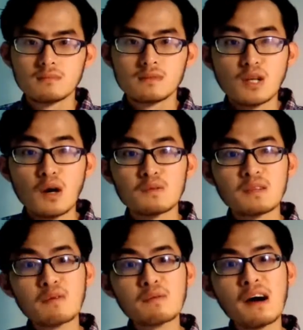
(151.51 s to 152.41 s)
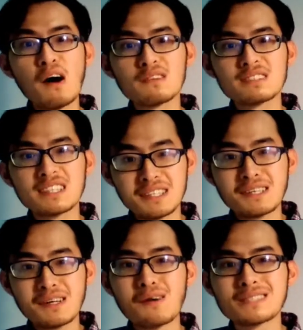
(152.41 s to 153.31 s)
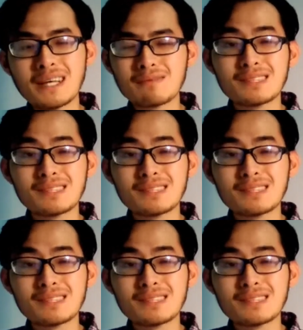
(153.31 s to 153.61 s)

So now we are on the third concept.